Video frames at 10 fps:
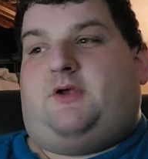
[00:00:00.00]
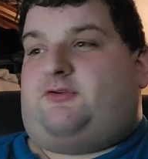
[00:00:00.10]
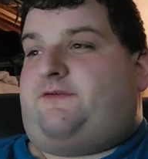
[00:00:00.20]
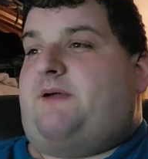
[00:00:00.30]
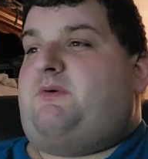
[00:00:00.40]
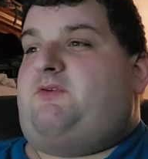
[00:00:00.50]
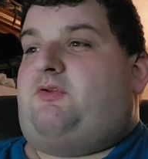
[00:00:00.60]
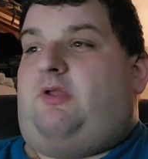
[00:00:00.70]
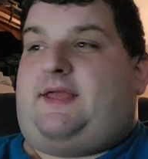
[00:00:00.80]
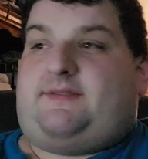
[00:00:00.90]
So 5 movies
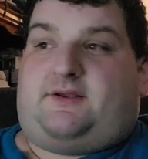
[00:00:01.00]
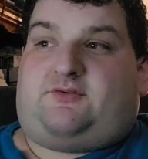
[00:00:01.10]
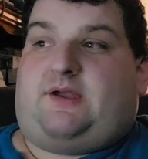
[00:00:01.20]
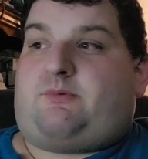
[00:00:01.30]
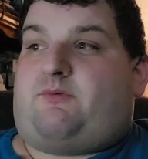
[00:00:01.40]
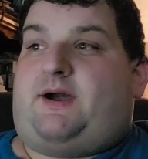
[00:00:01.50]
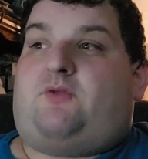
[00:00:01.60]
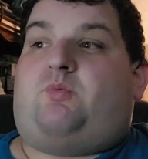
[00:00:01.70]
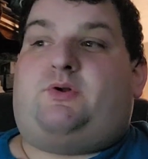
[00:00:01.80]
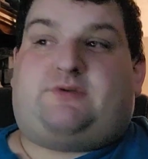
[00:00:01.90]
to look at next time
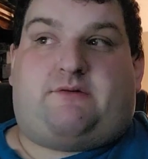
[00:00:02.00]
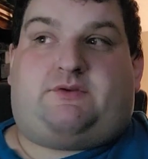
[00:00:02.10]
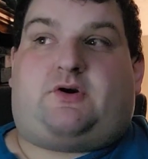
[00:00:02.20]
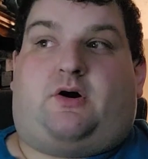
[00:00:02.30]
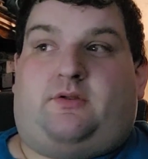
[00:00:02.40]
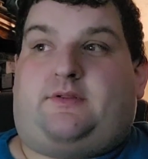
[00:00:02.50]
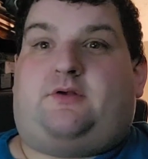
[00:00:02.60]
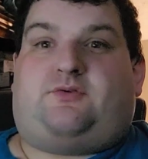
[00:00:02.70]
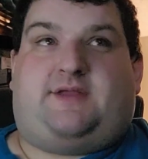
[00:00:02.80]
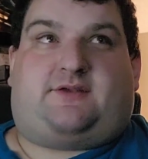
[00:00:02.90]
around. We'll delve into all of
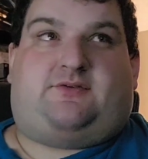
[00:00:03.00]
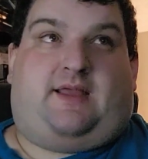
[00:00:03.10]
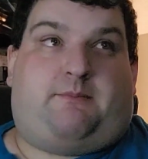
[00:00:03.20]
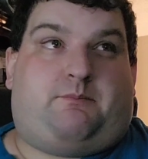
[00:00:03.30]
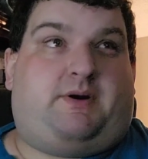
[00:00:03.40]
those next time.